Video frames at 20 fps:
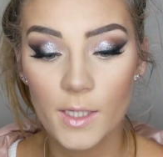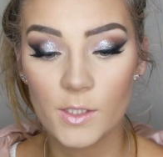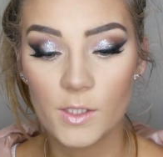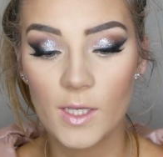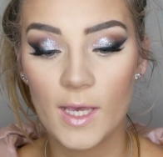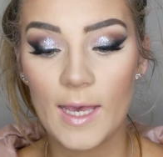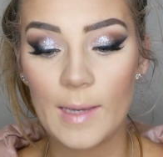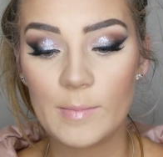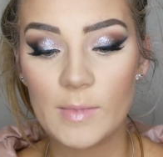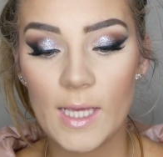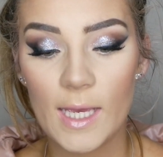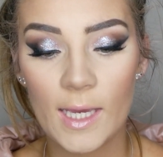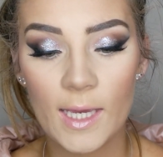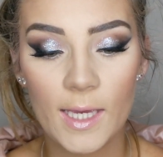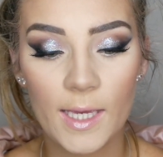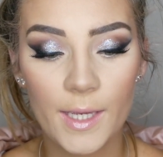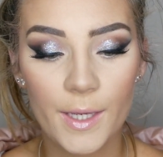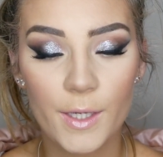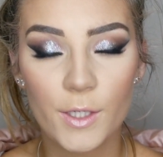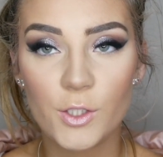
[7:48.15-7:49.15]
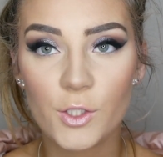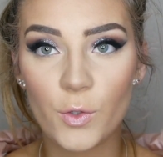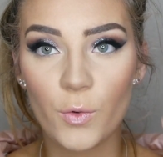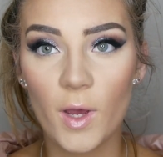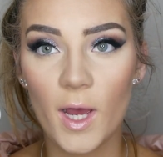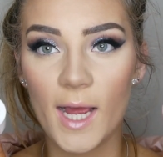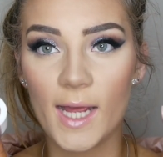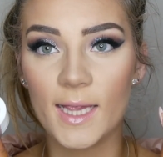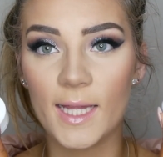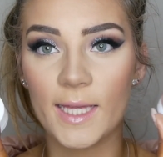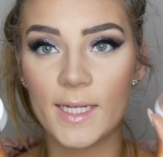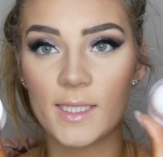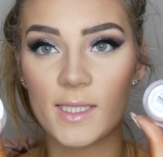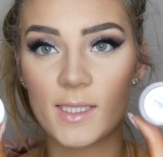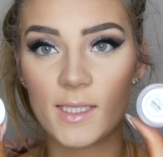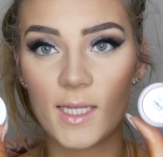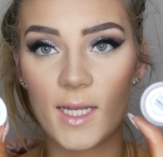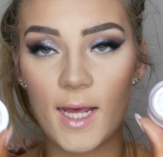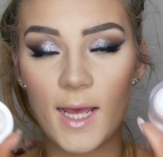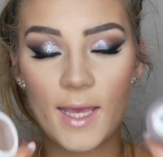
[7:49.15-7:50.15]
So I'm taking 2
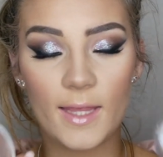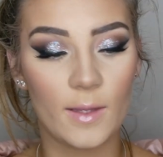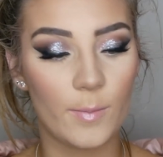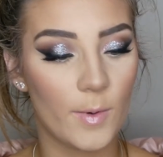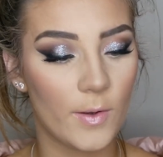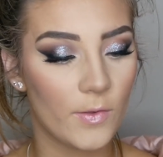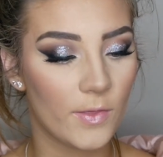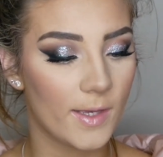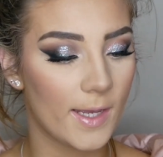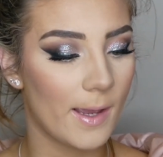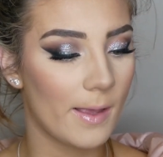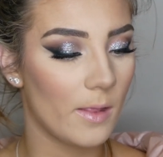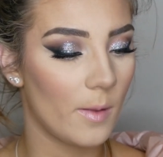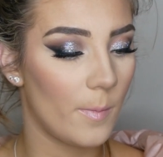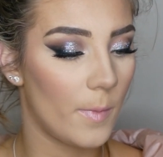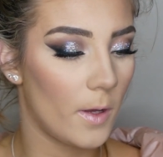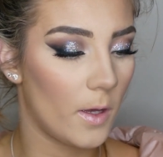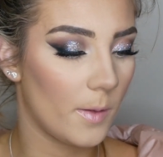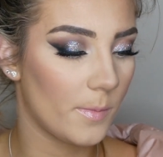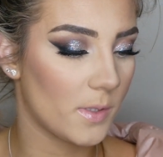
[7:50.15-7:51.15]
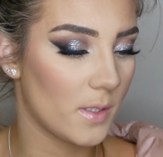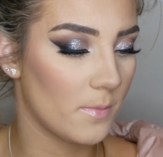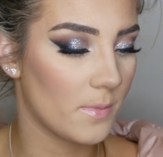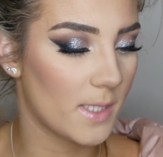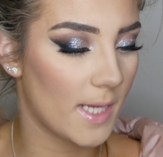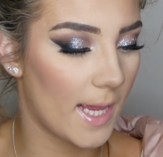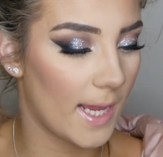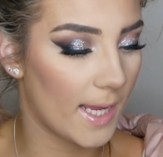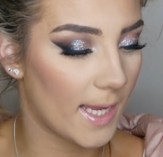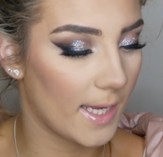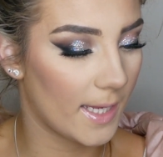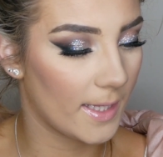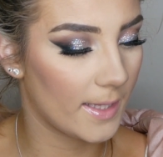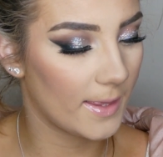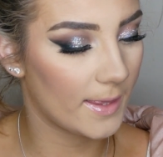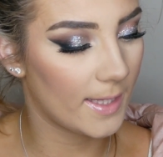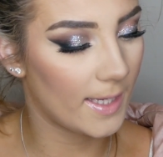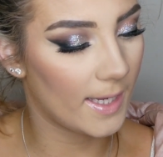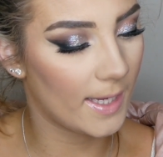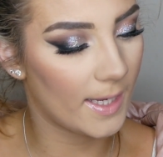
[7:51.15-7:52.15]
highlighters today. They're both Colourpops. I'm
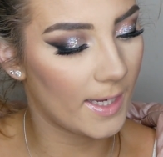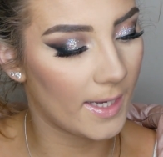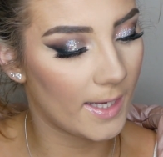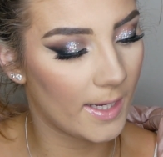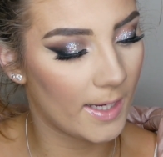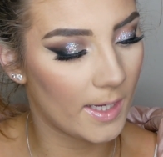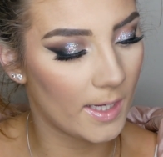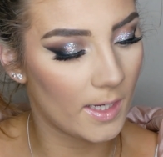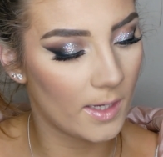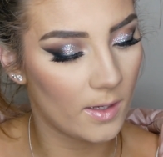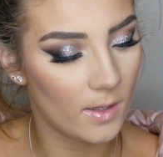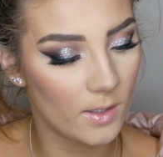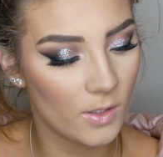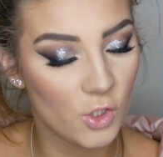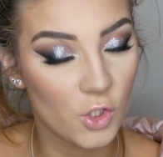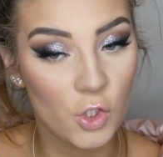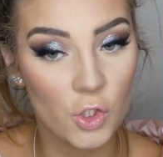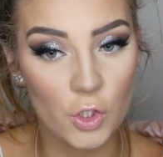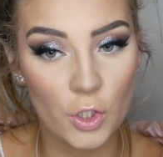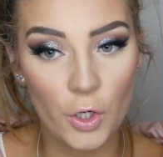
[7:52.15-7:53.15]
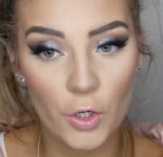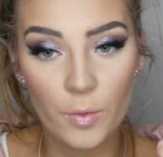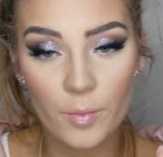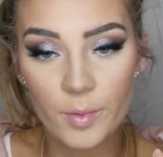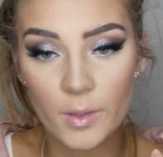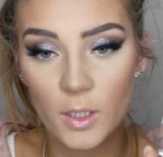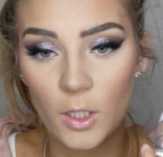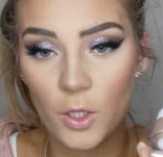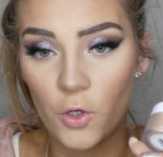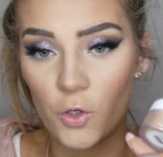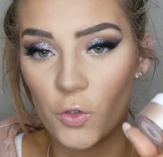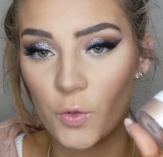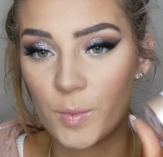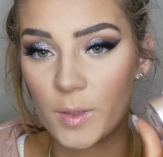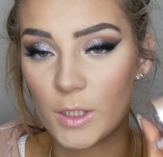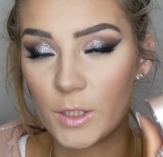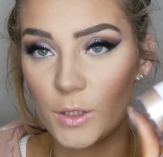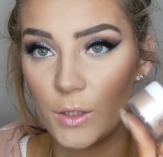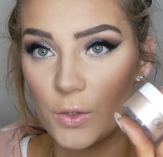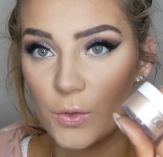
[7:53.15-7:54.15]
taking the Strobe Globe
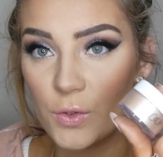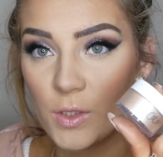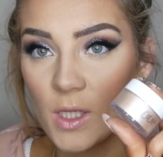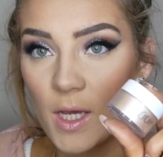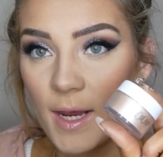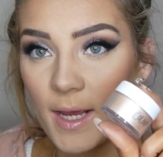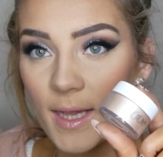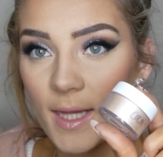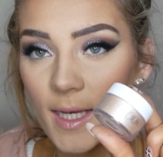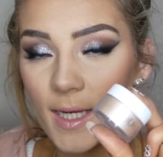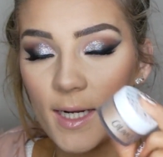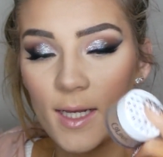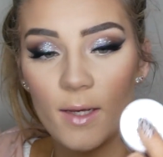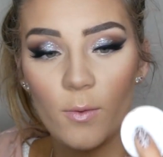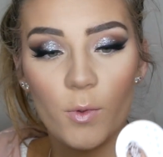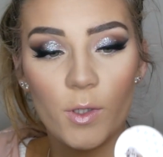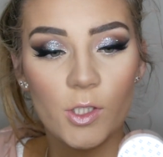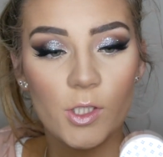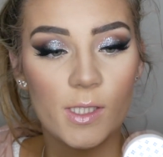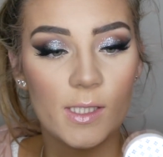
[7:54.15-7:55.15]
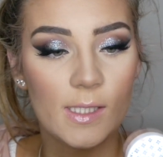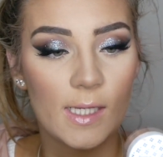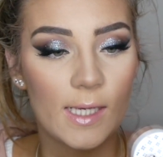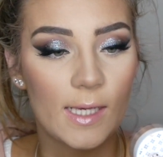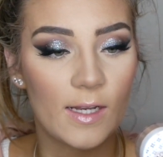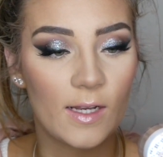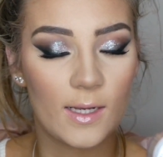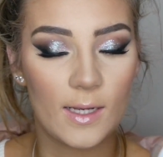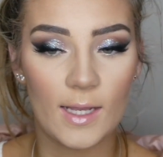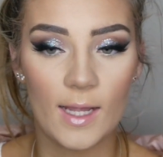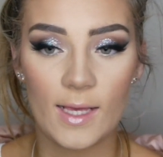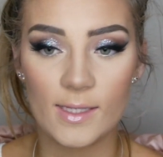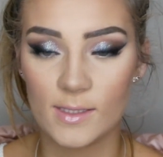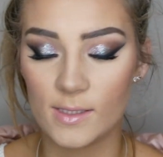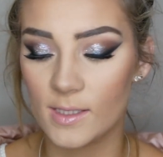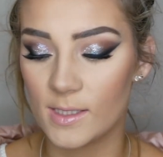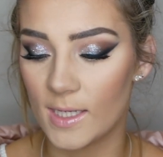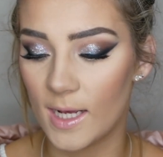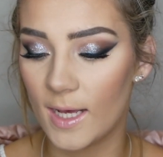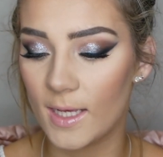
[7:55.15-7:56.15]
Loose Highlighter, which is in
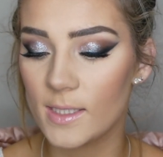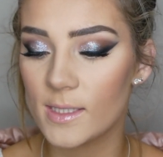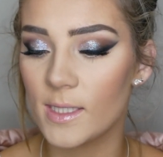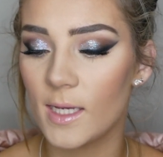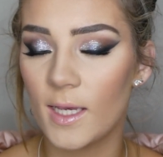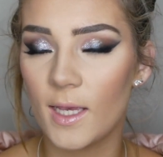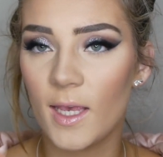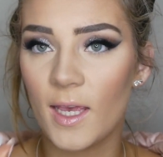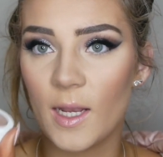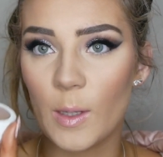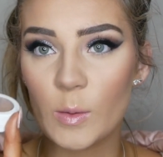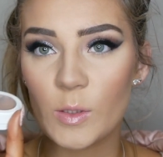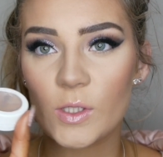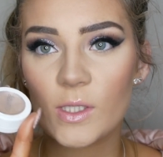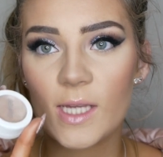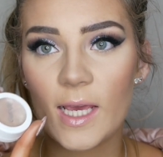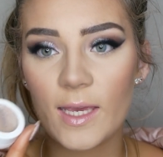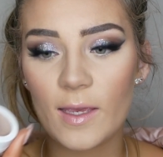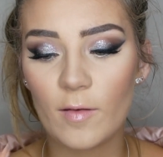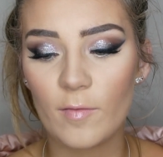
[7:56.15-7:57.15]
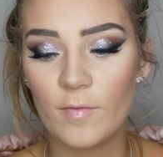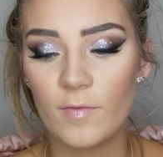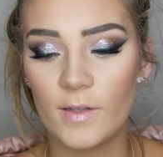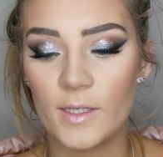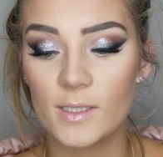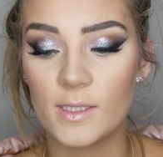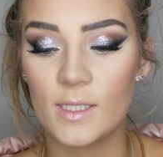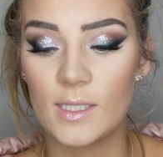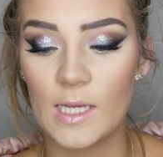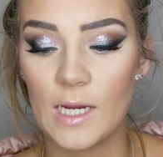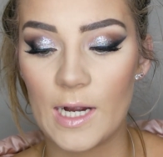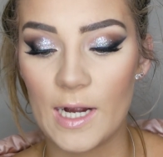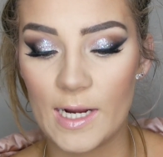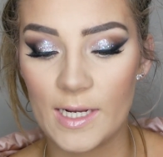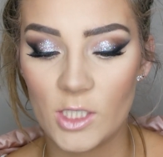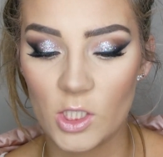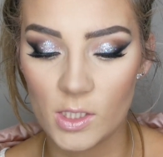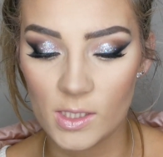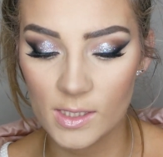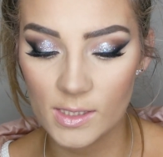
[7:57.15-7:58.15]
Luster Dust. And I'm also taking
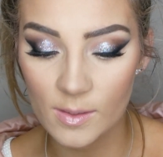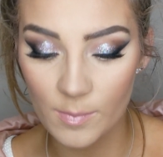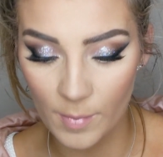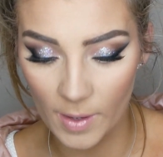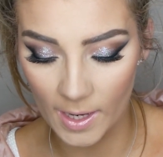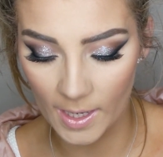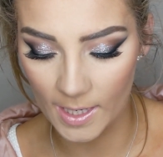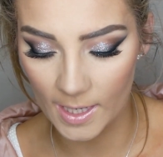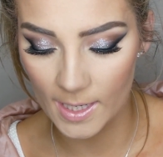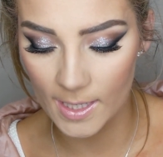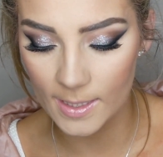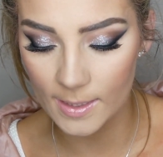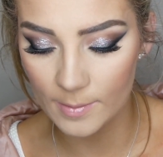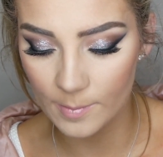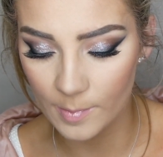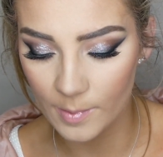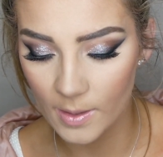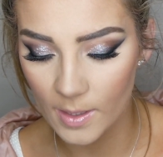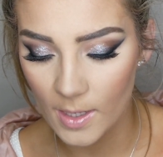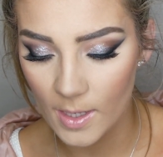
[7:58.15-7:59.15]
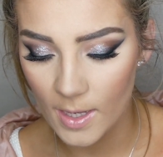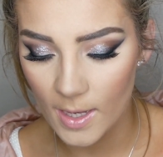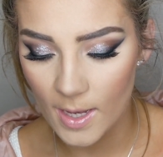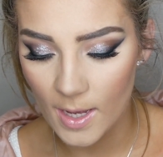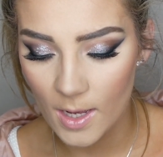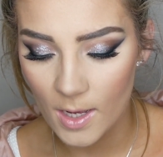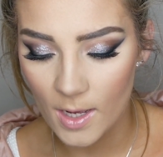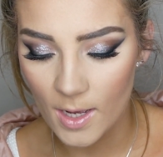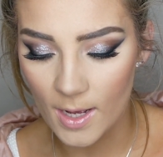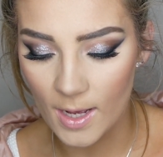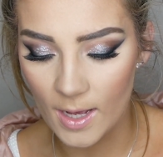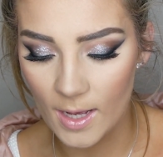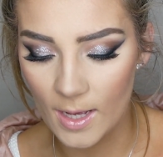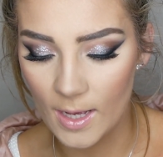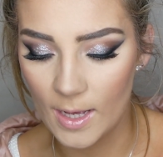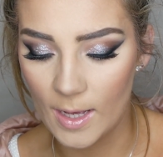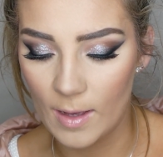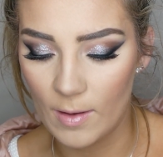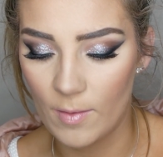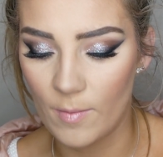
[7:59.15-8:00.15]
Flexitarian just as a backup.
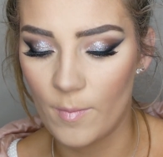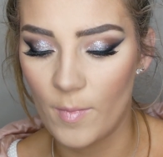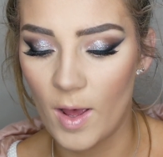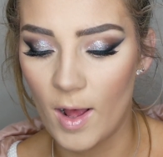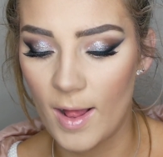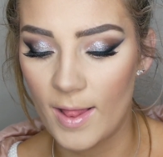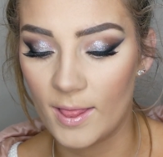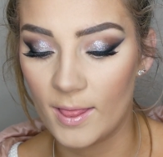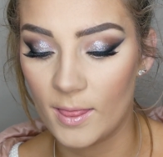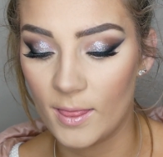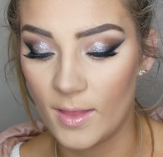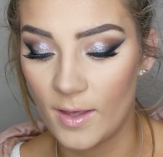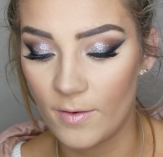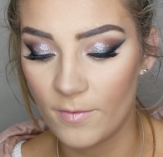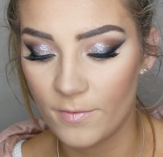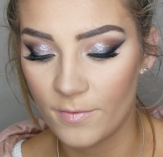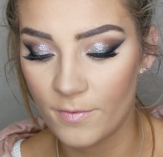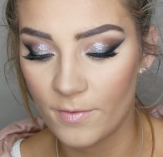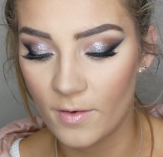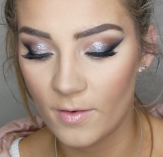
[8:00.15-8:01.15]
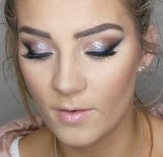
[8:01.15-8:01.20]
I love